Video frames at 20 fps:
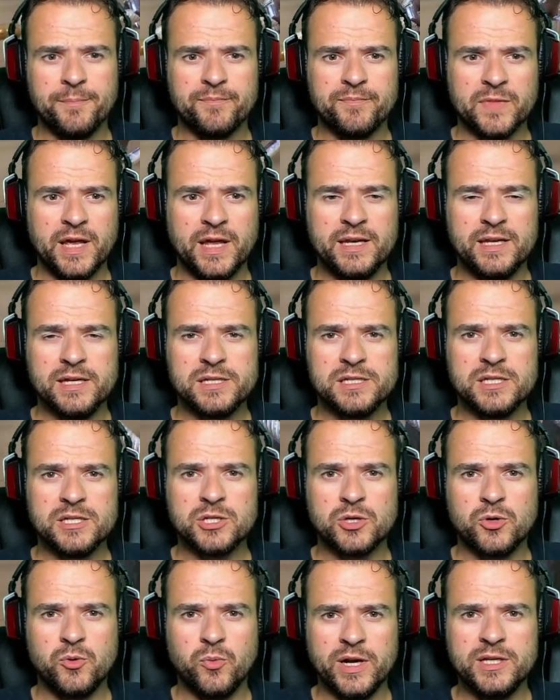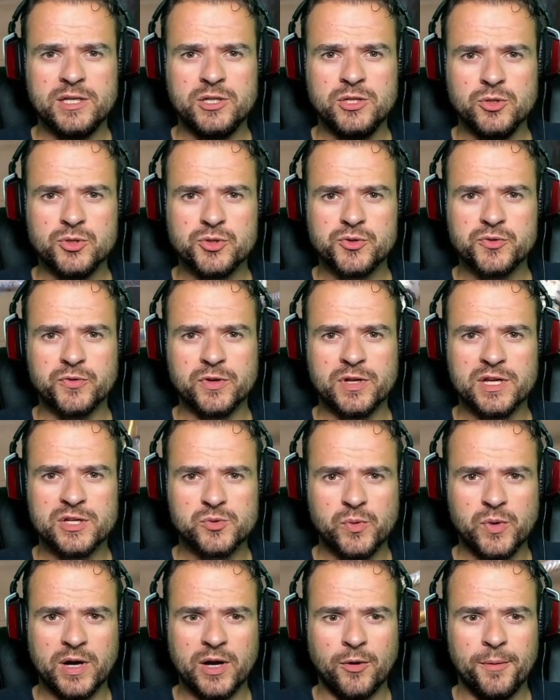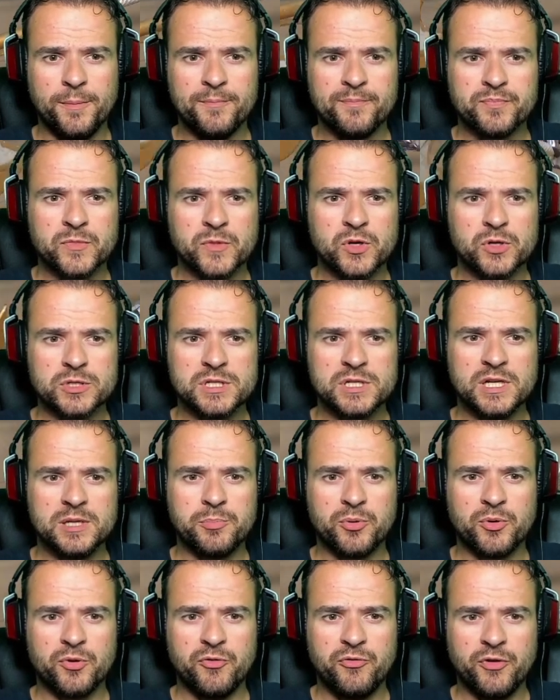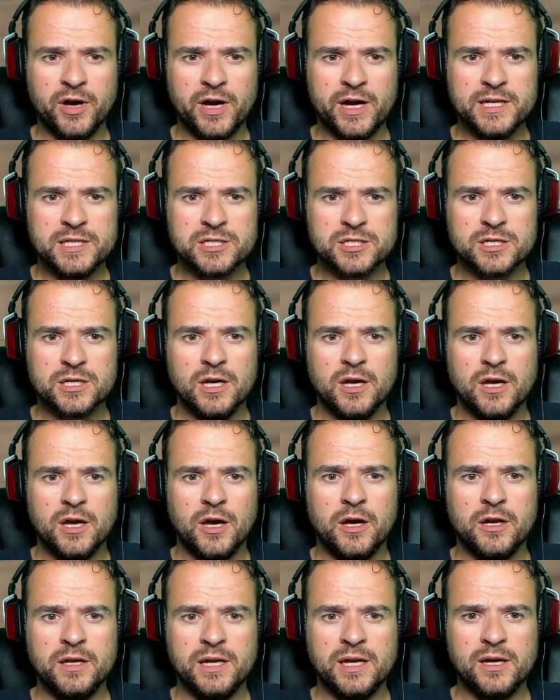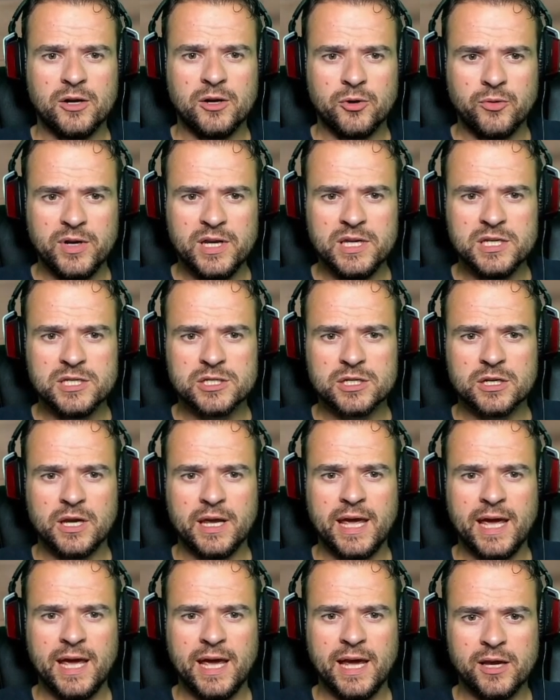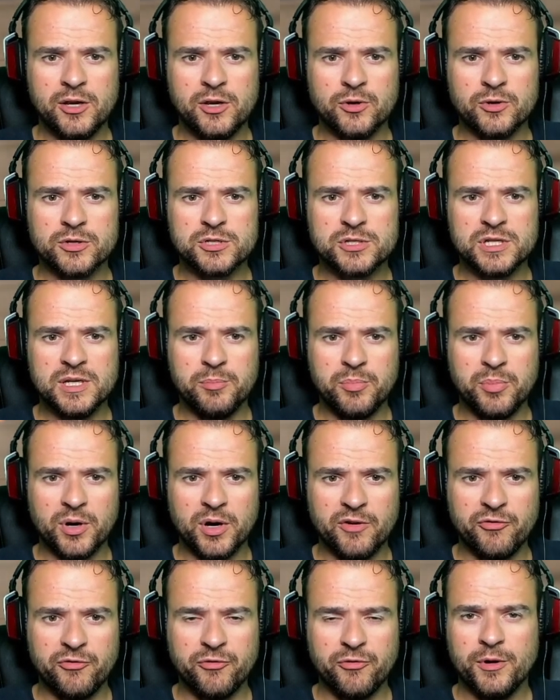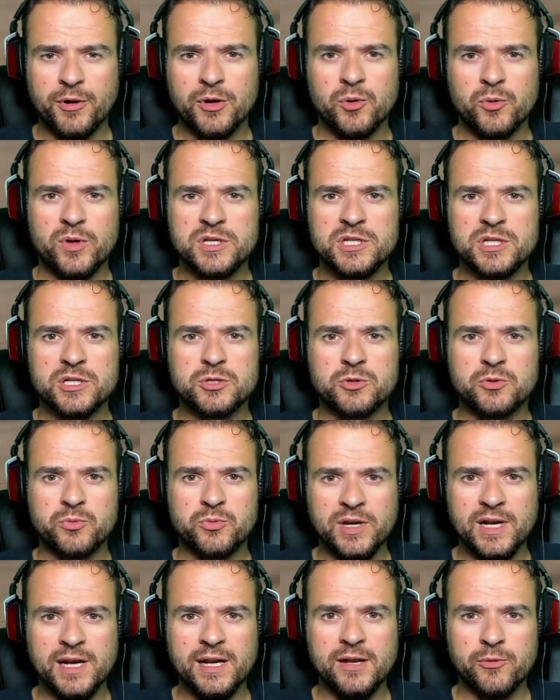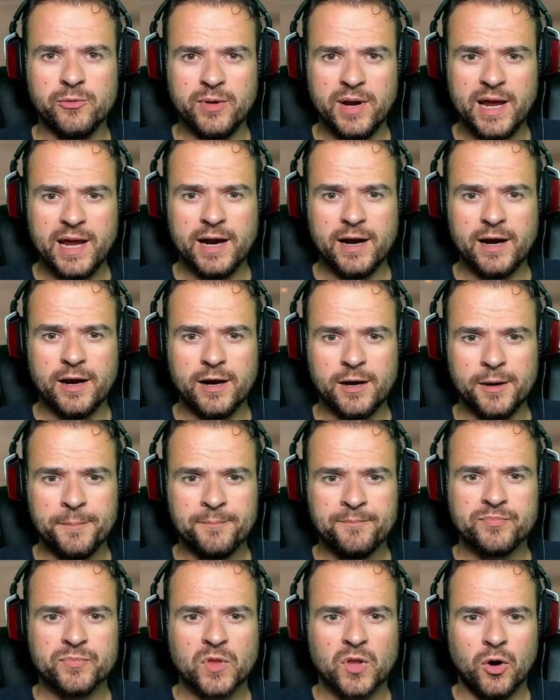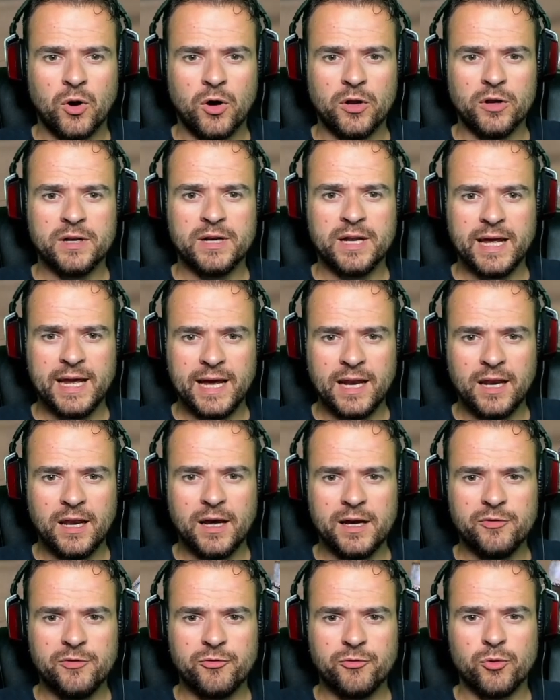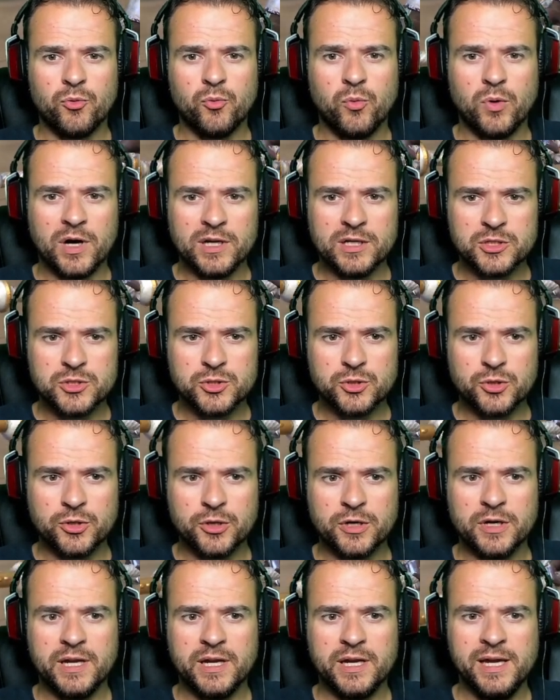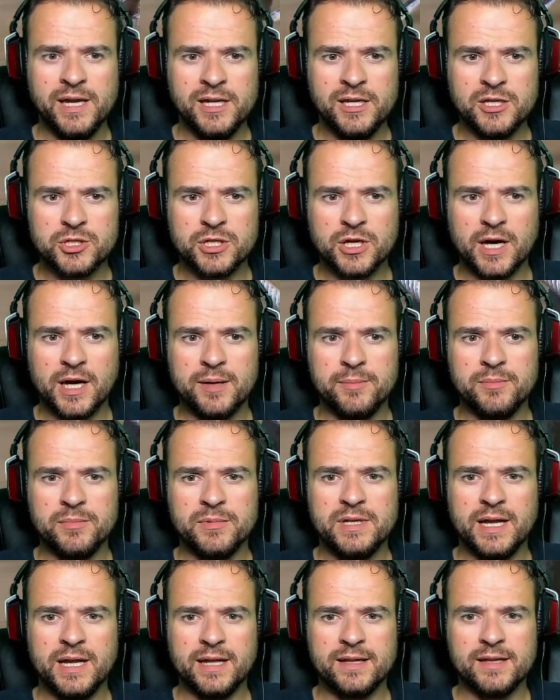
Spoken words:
and this is quite useful as well, because it provides an increased accuracy buff, which is really rare, on an ally for 1 turn each time that an